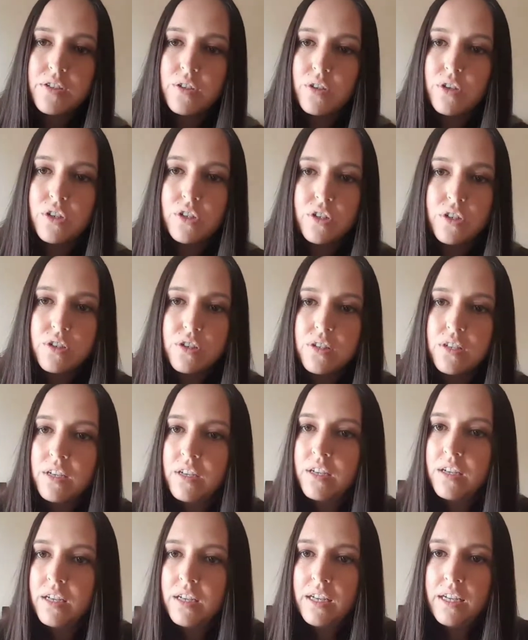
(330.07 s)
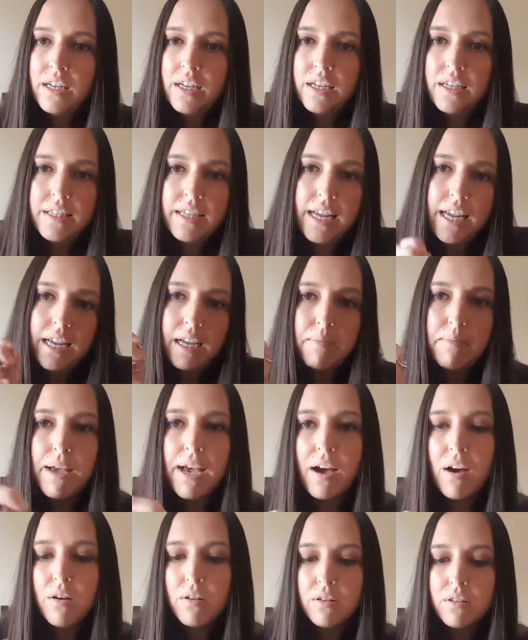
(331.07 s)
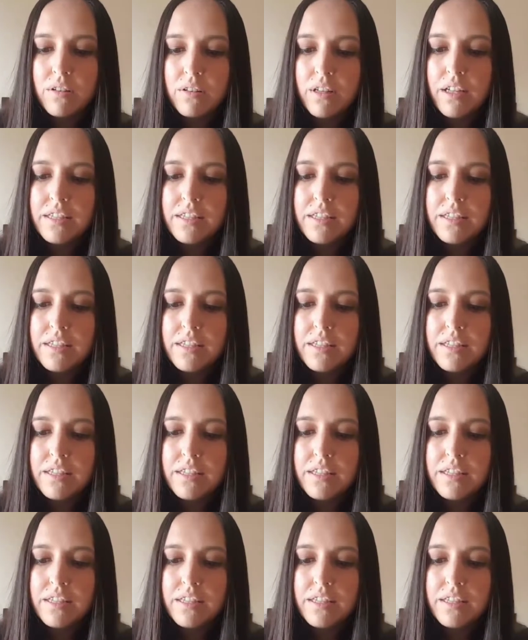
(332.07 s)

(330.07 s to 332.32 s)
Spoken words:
So you just take them out.